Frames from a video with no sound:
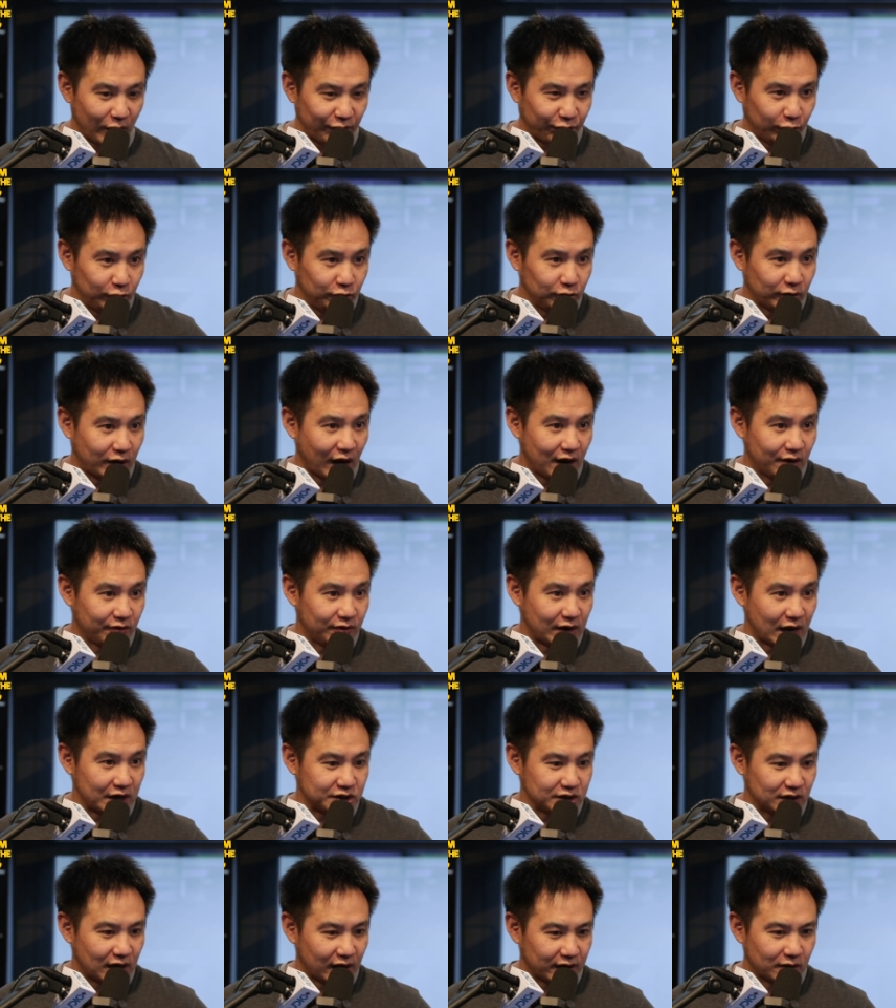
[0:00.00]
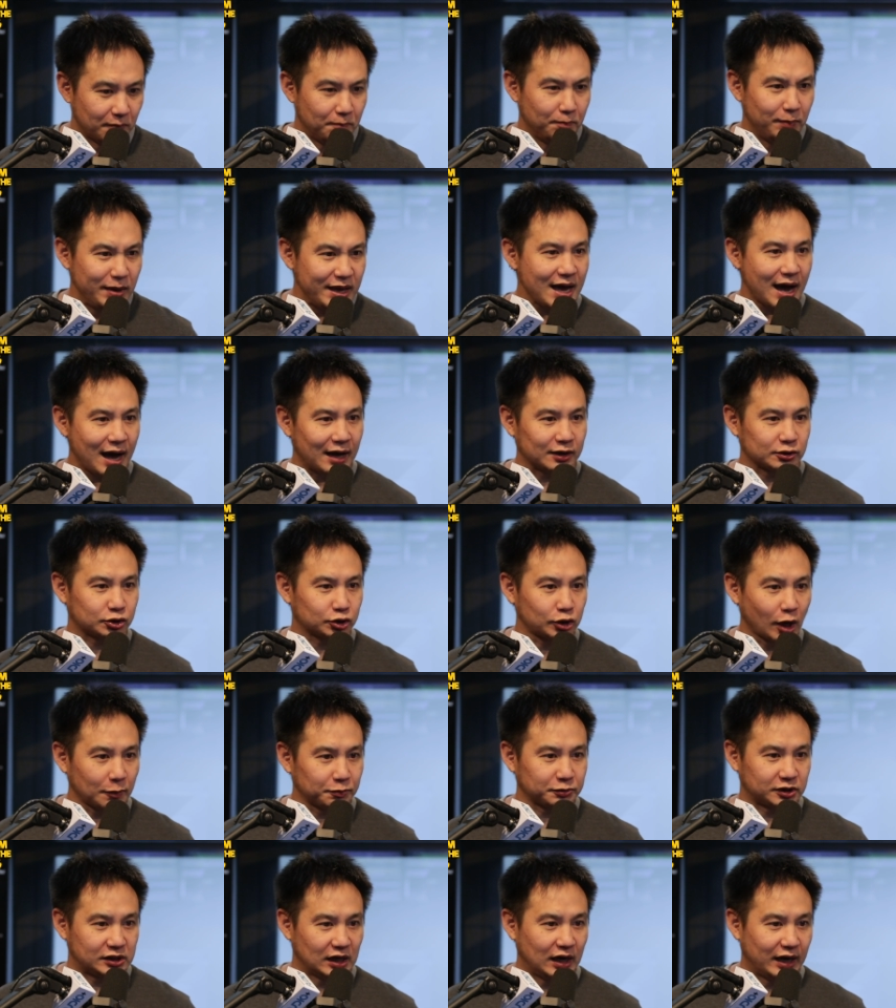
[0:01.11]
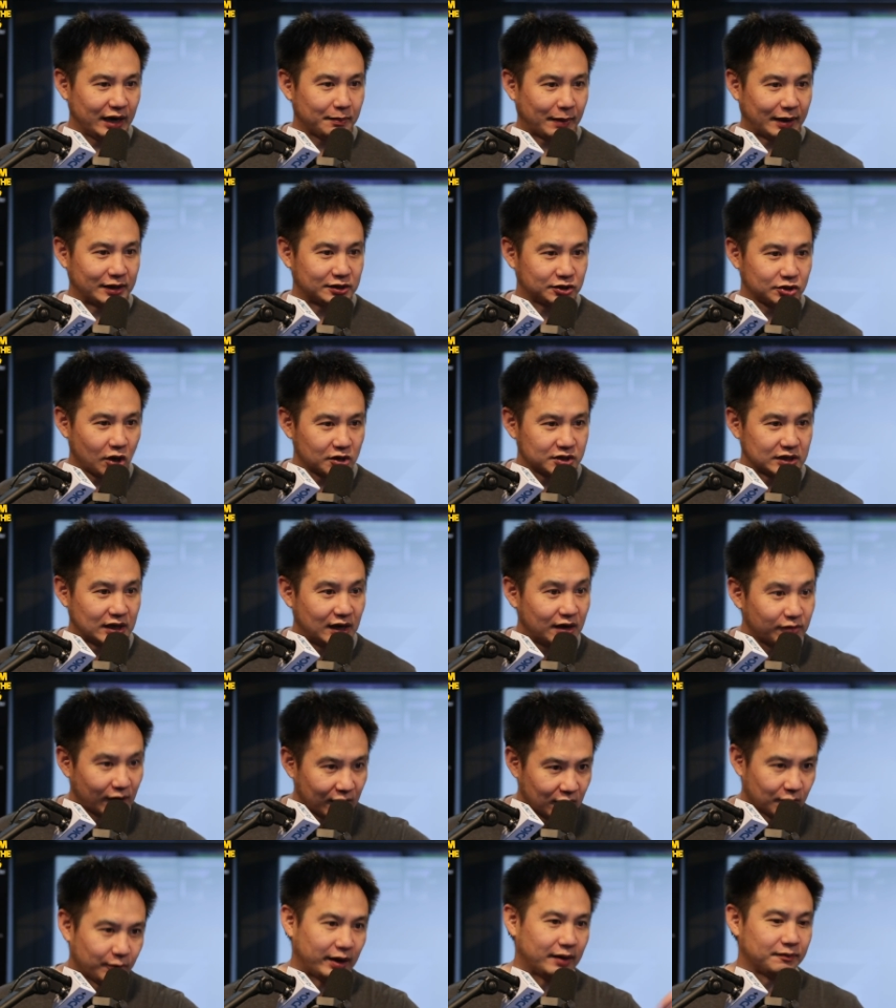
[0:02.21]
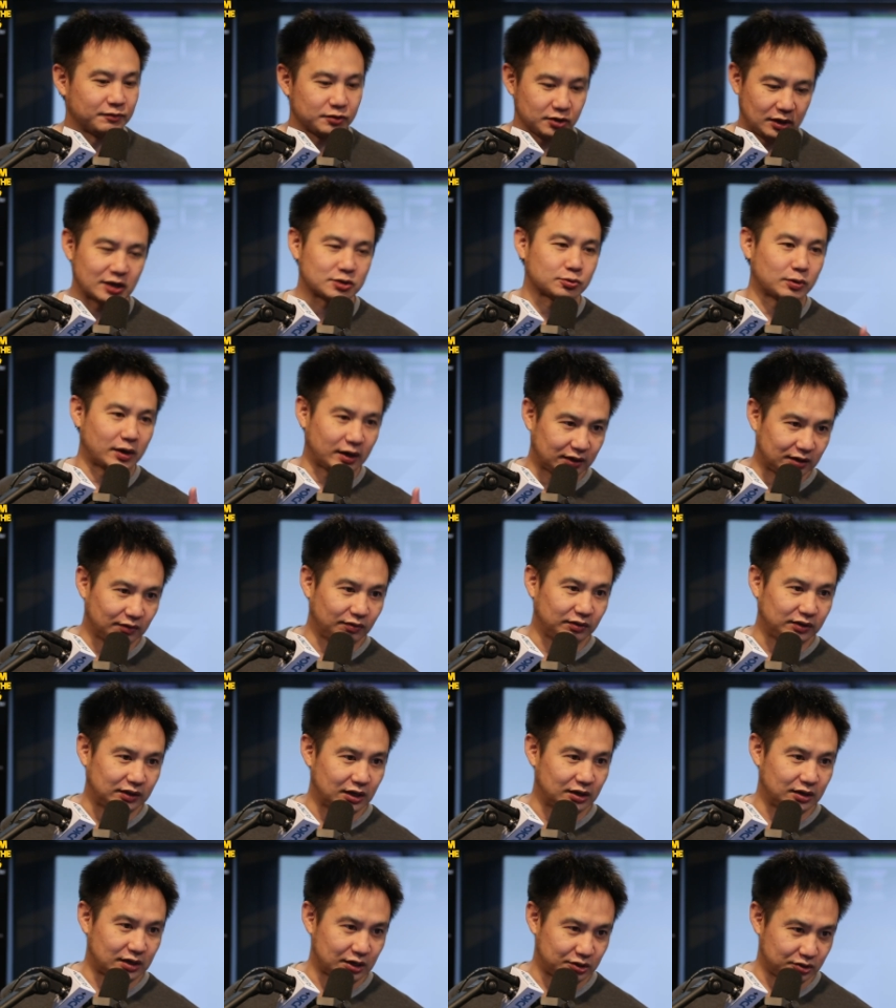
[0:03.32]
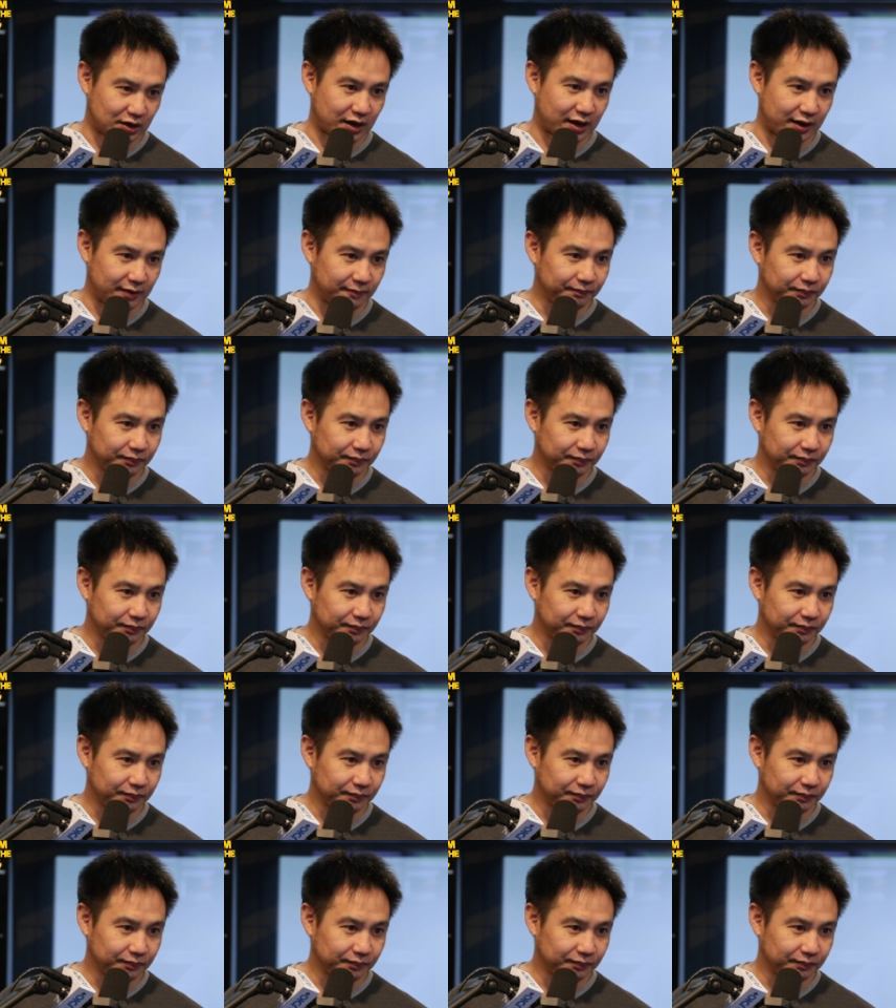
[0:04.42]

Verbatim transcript: wait for you to get a reaction like a ah, Mia, stop stealing my socks, and then run away. So that's one activity that they should add.